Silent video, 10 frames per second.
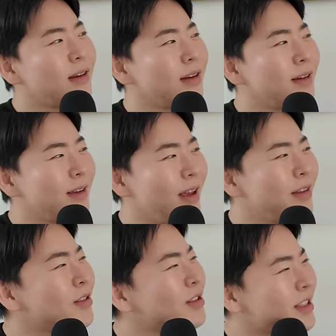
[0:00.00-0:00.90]
the
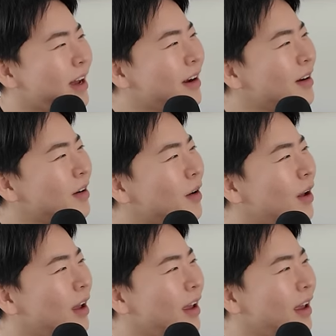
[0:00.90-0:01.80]
inner desire
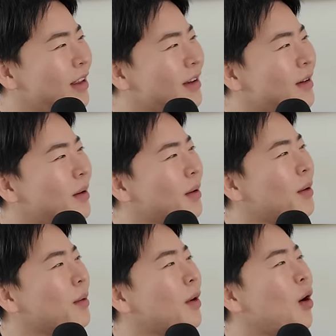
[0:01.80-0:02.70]
maybe in a
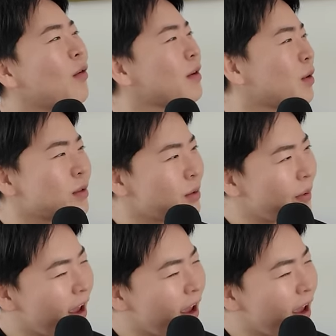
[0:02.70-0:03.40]
yeah. overdosed